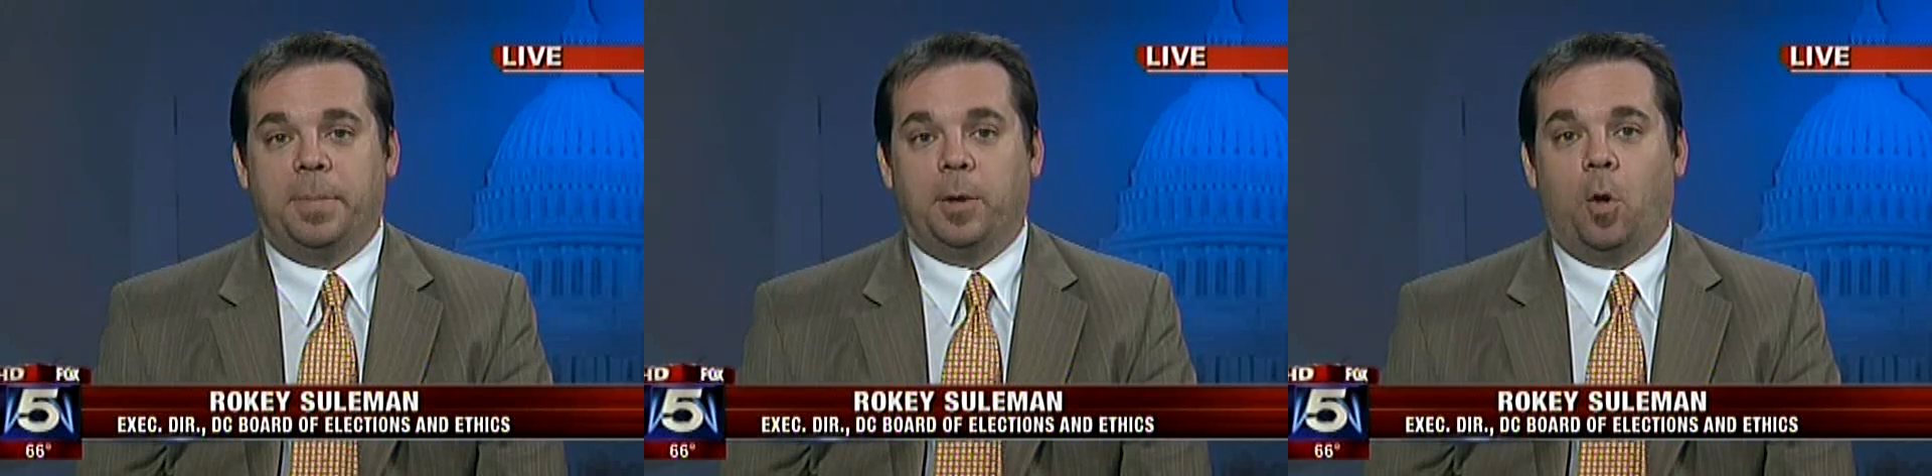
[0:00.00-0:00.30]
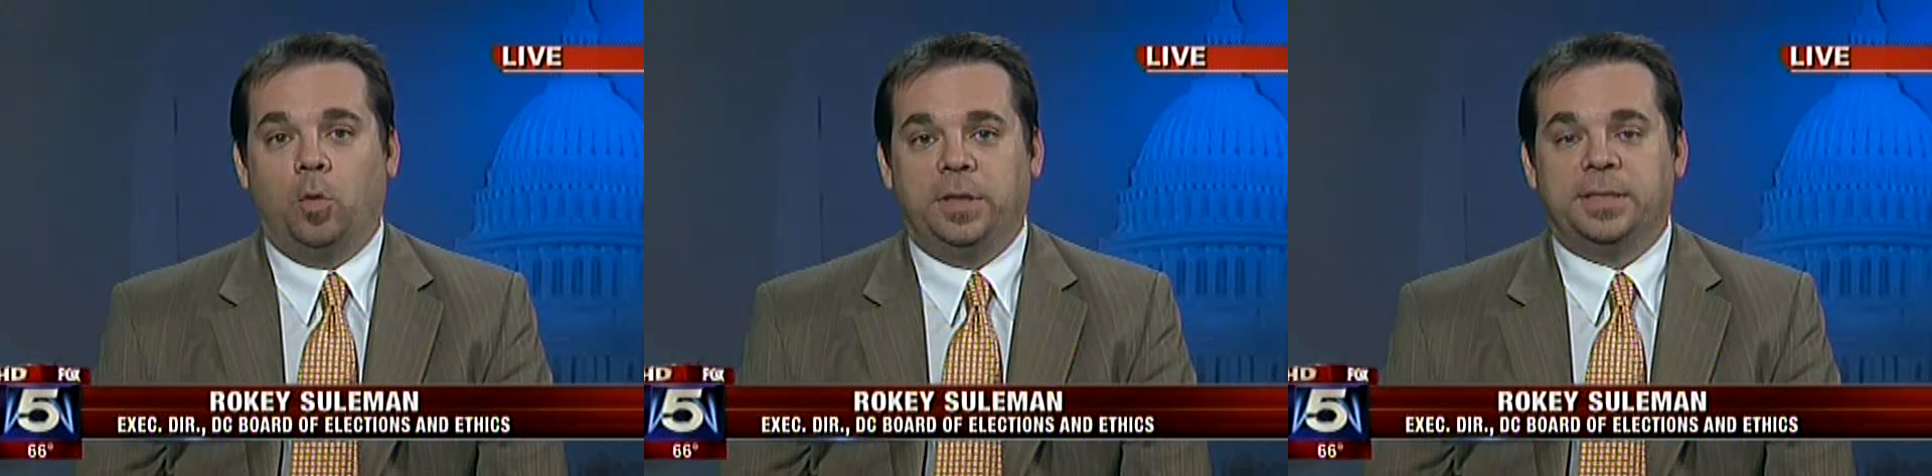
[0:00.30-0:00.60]
but
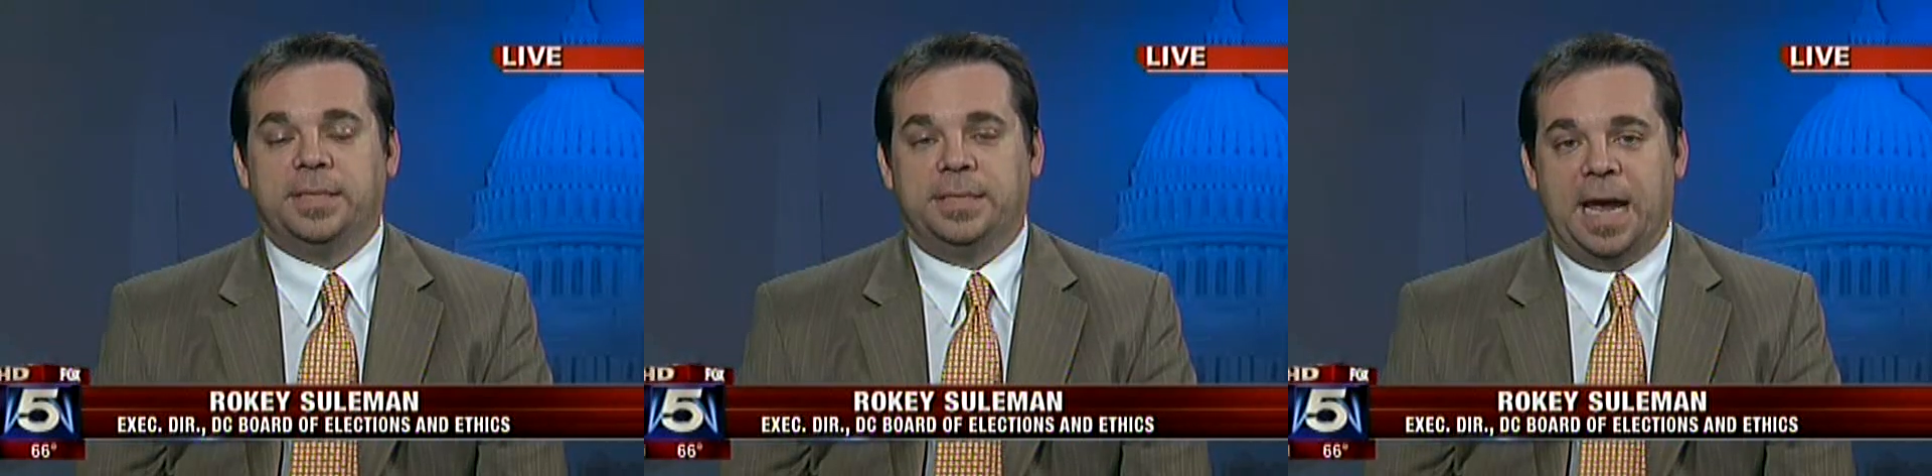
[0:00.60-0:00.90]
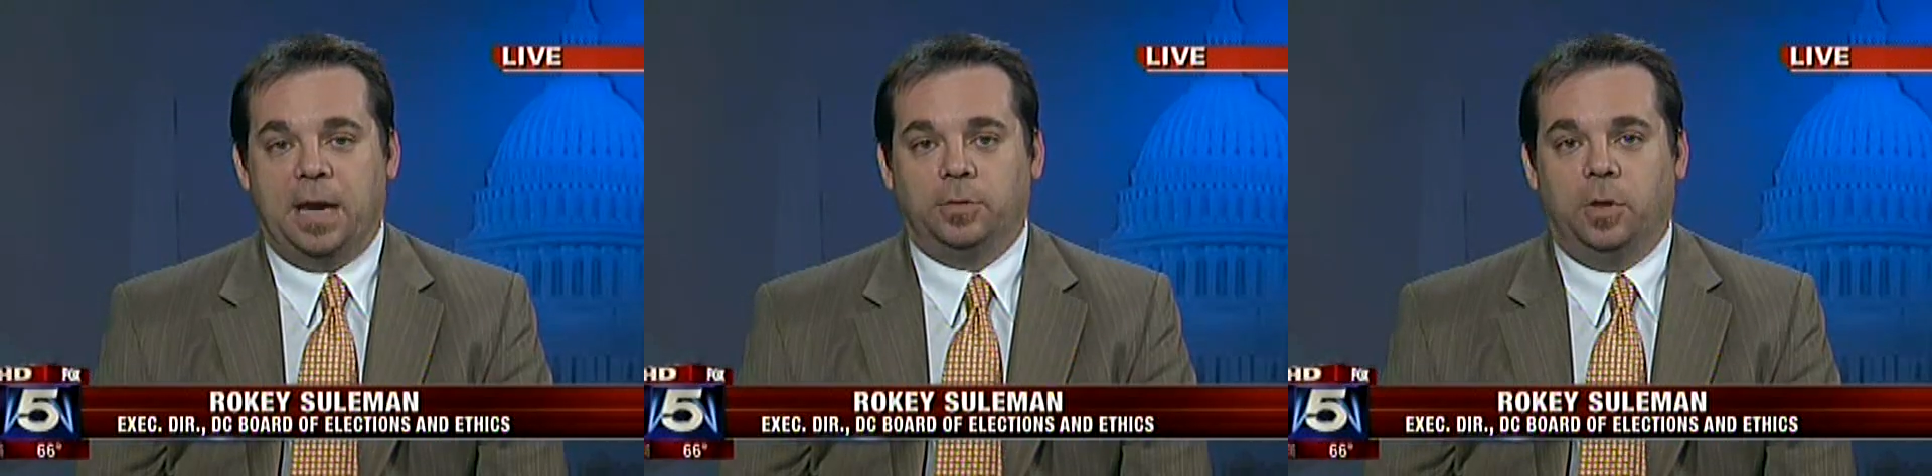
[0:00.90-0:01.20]
only to
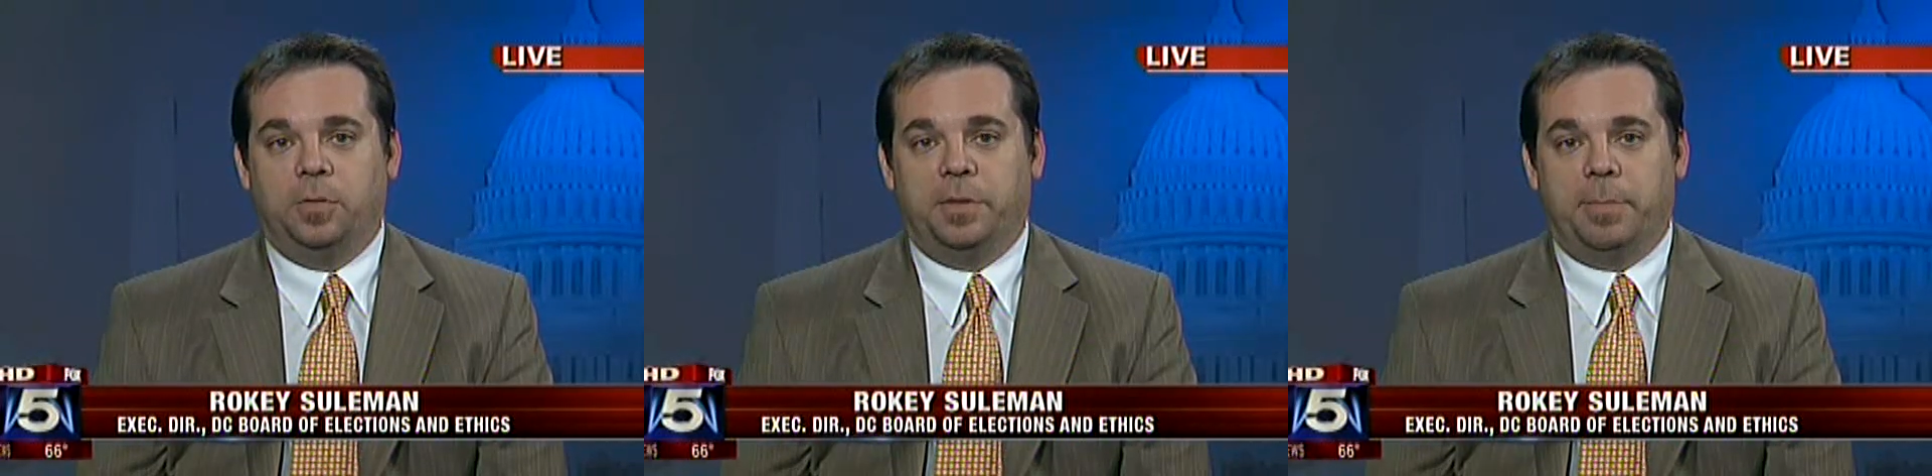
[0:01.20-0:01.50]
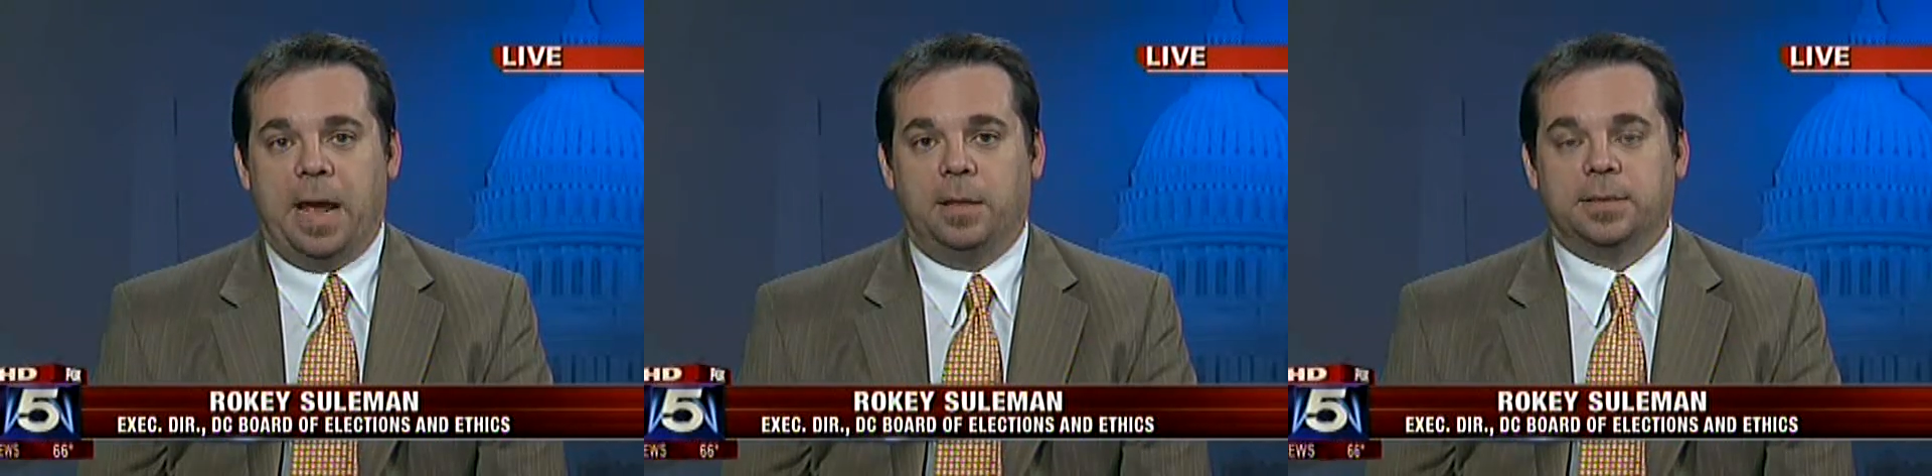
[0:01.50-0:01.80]
download the
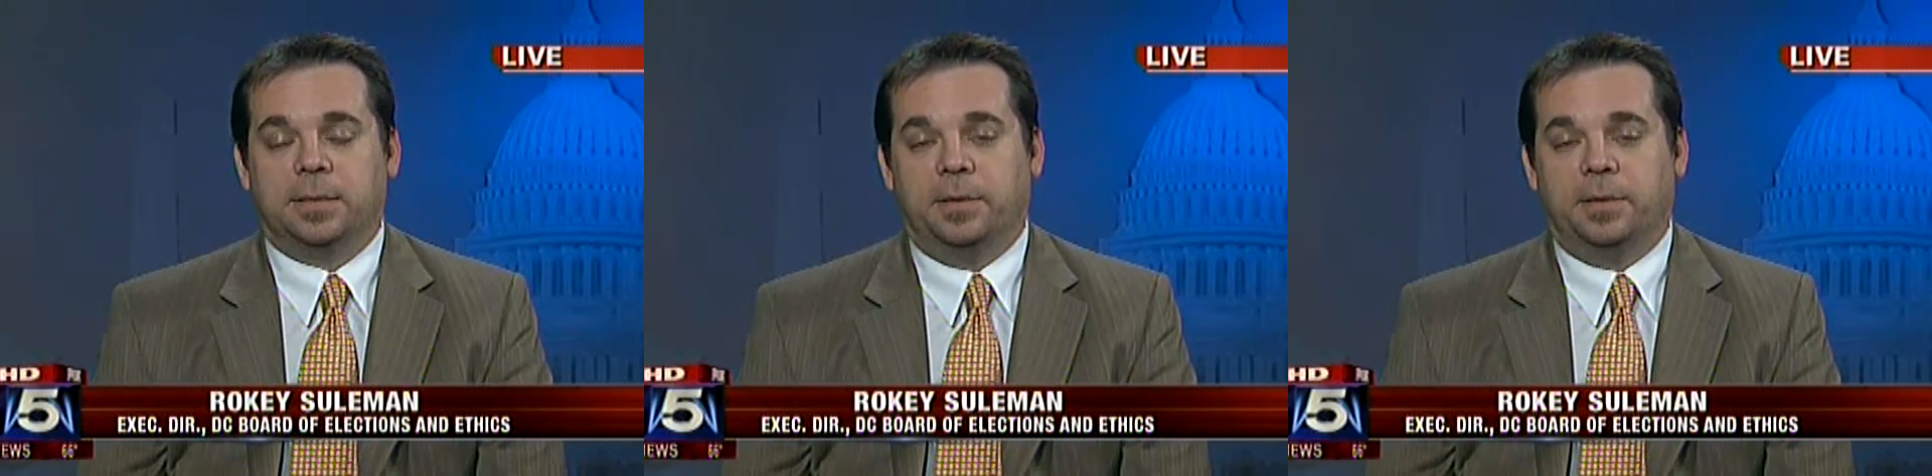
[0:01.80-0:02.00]
ballots,